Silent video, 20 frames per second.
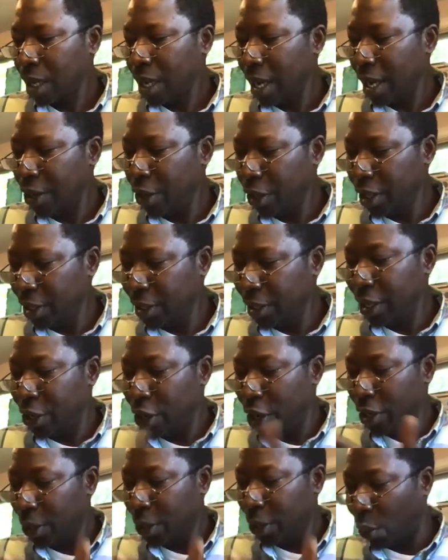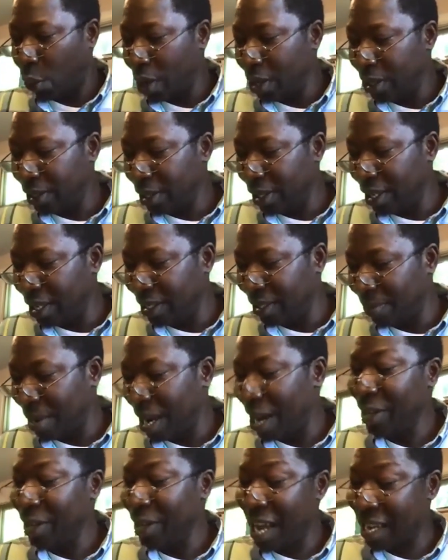another the other question is
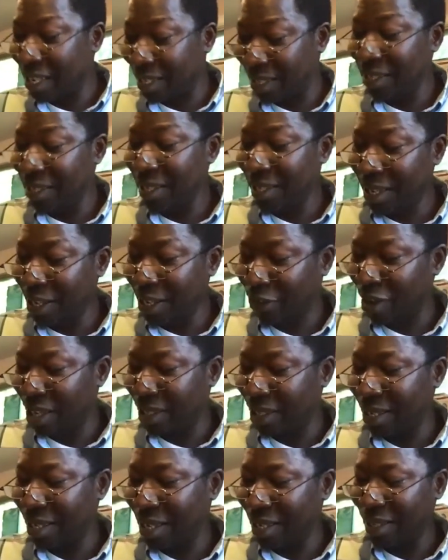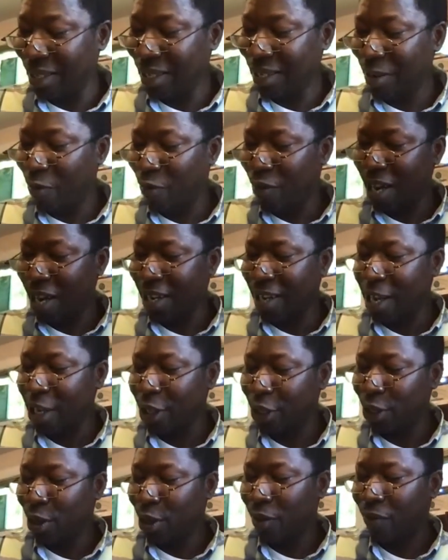about yes, this is interesting. This is a
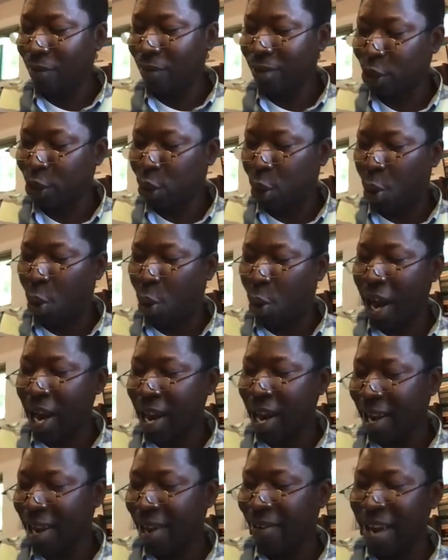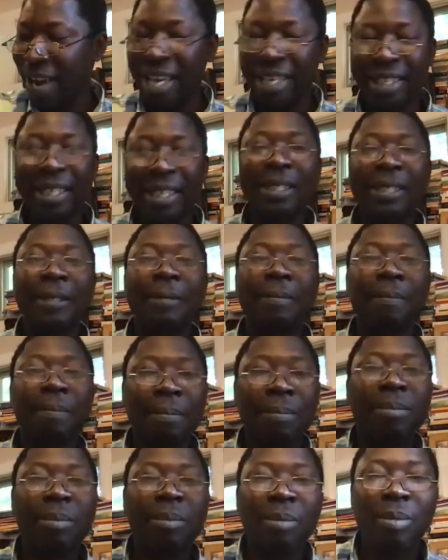variation of the square writings.
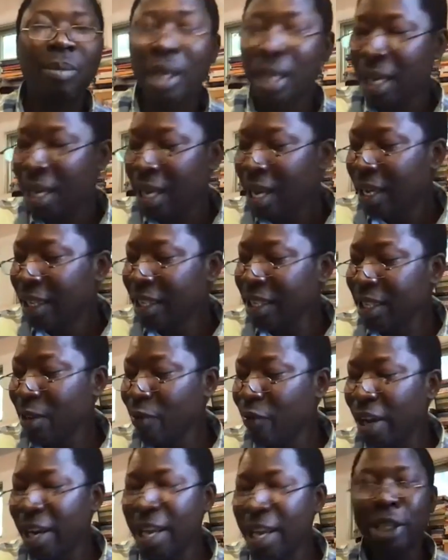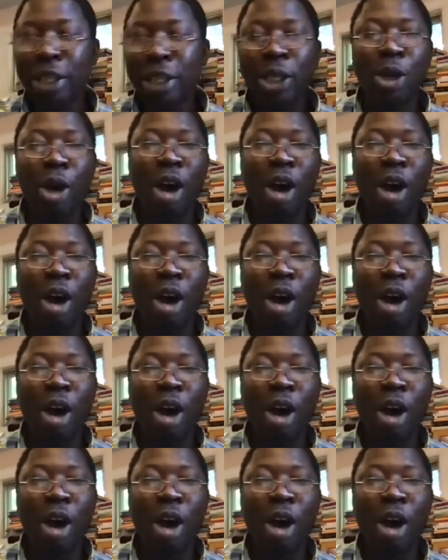This is a variation